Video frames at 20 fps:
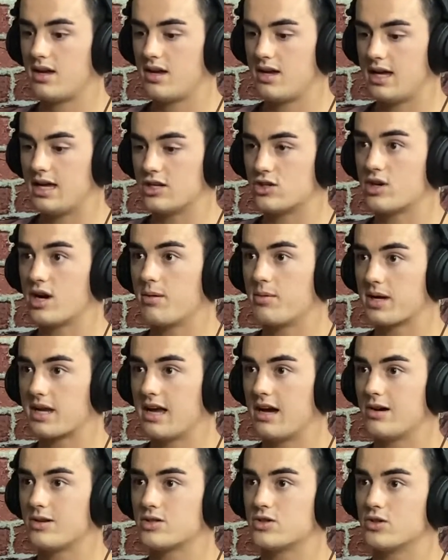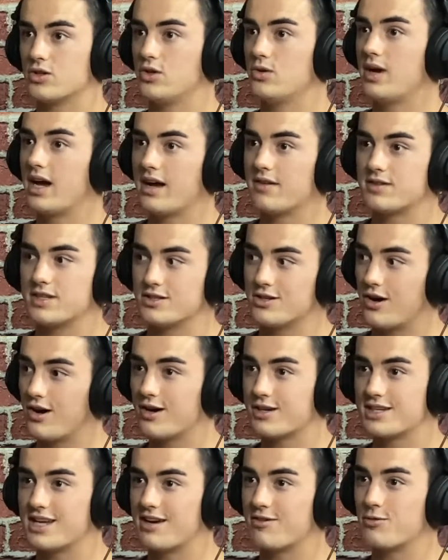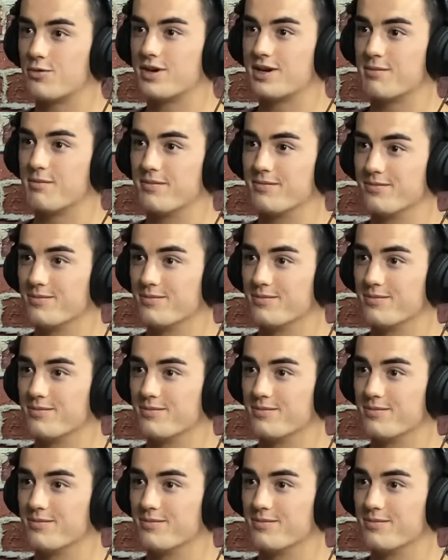and tribal council, you have to talk to everyone and